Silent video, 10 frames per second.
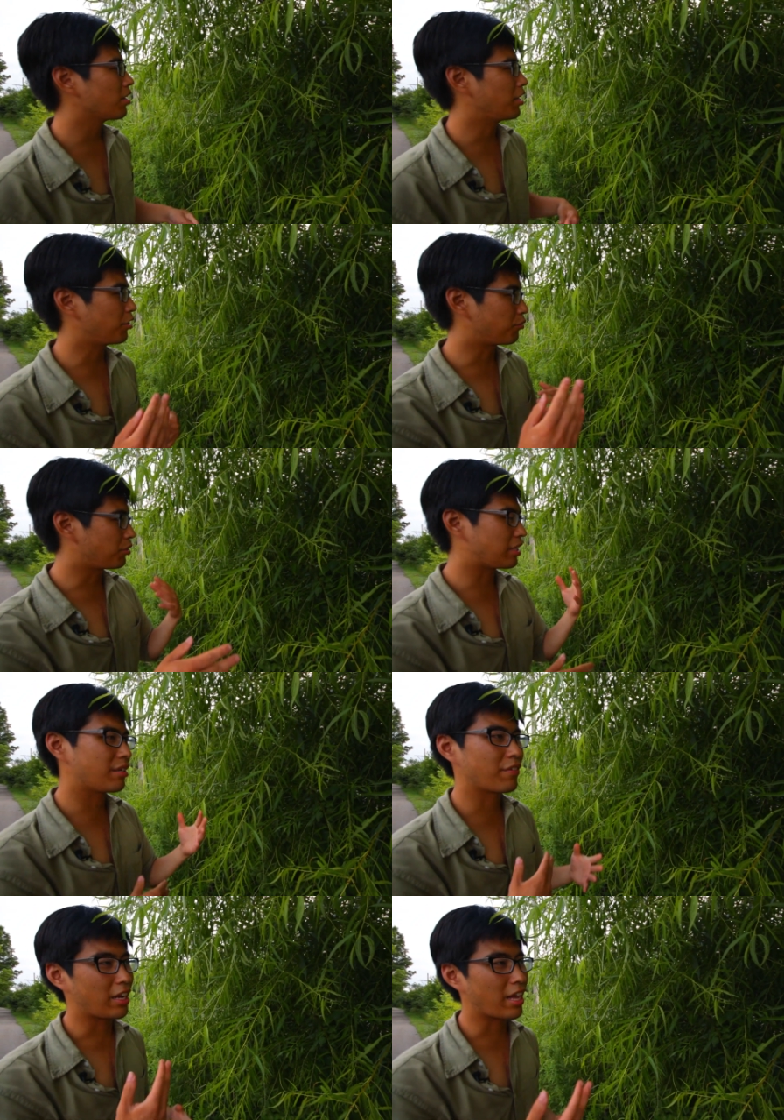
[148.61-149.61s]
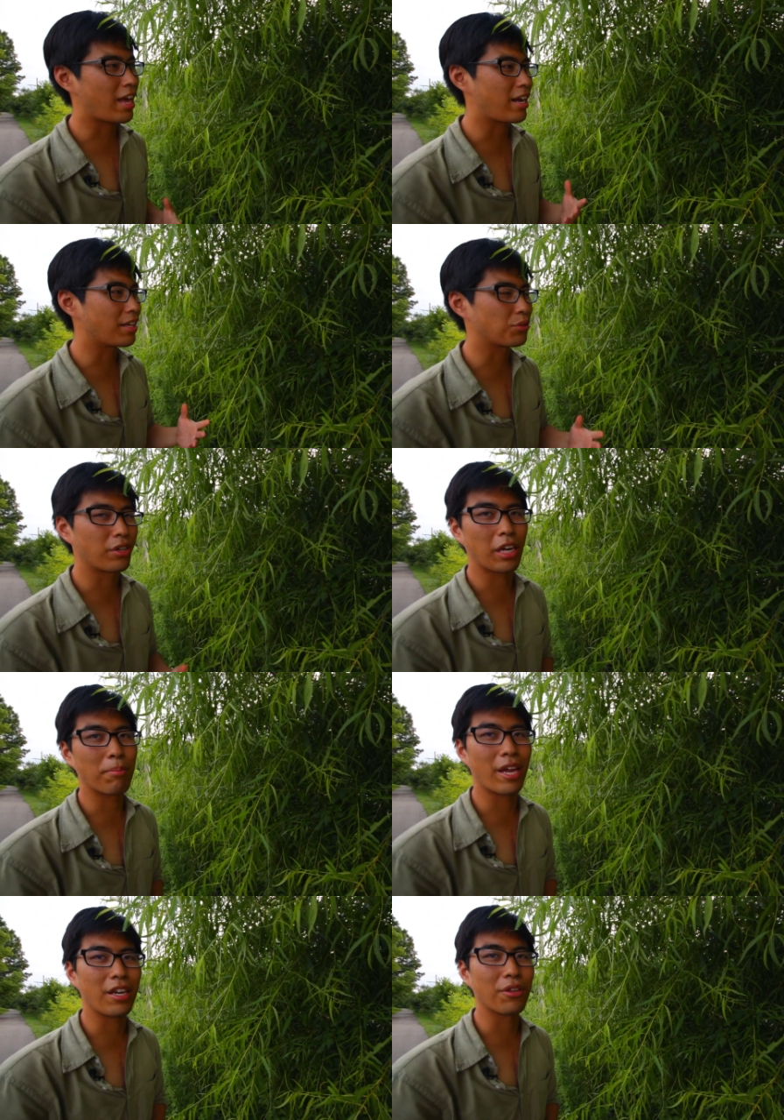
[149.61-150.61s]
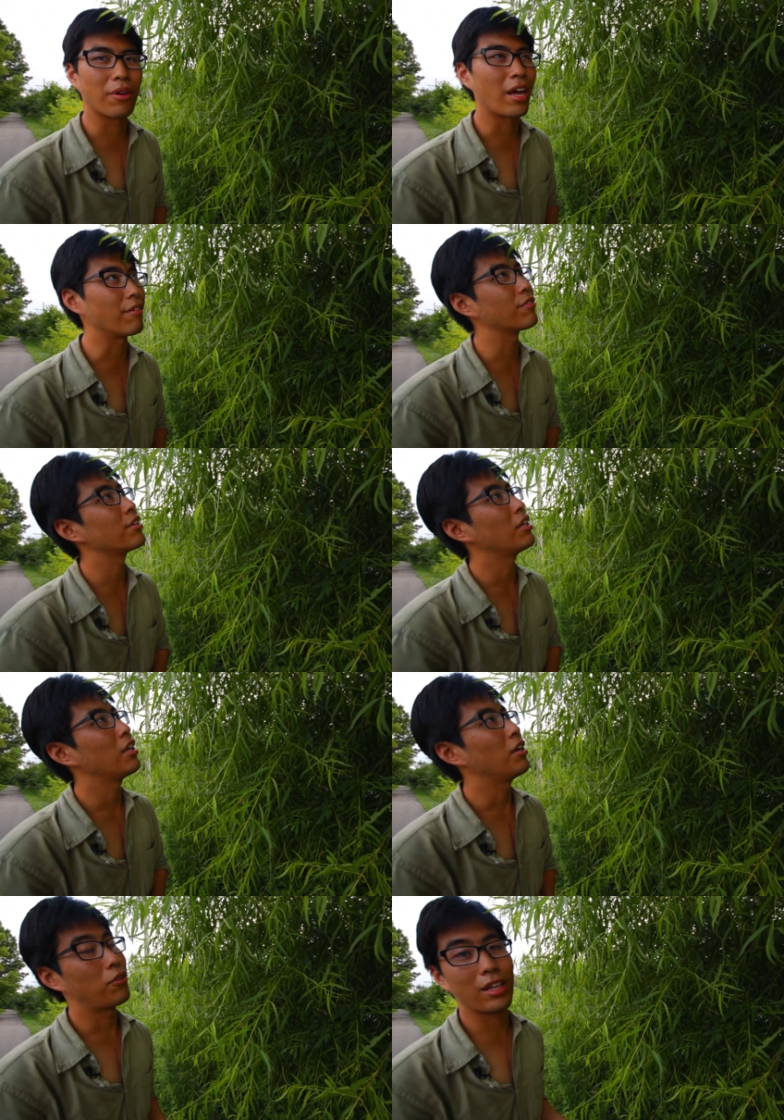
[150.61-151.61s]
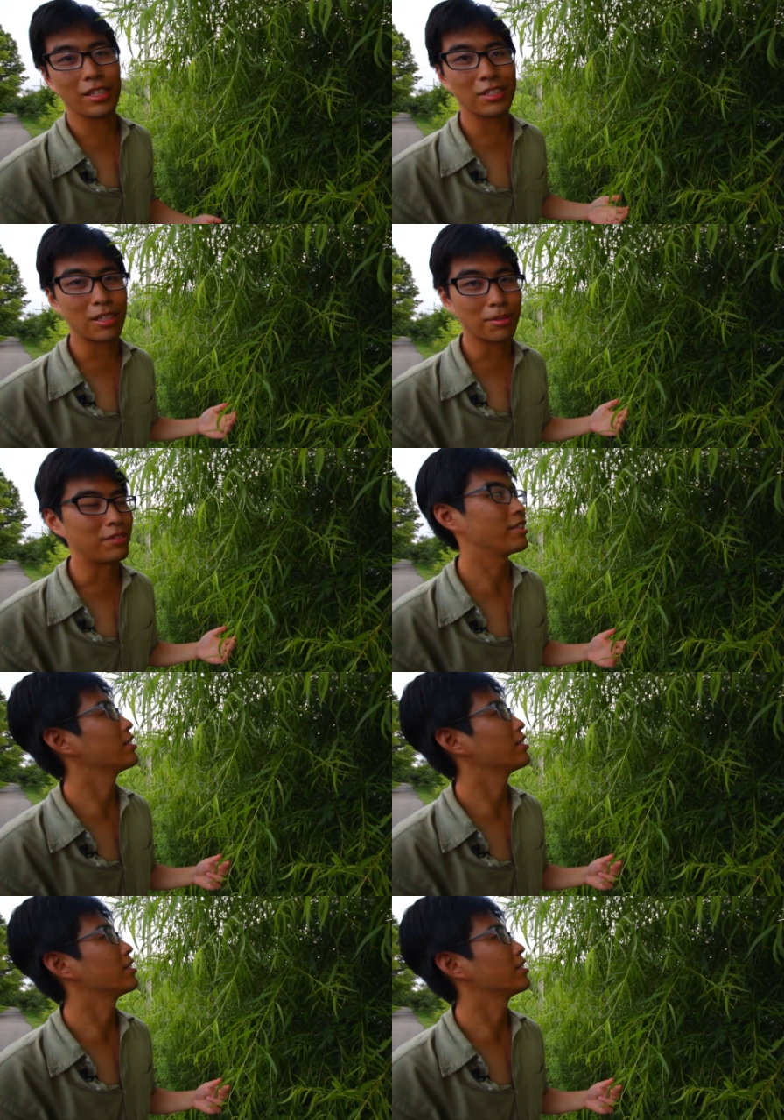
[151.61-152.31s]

it'll relieve any headaches or any pain you have. Well, at least some of it.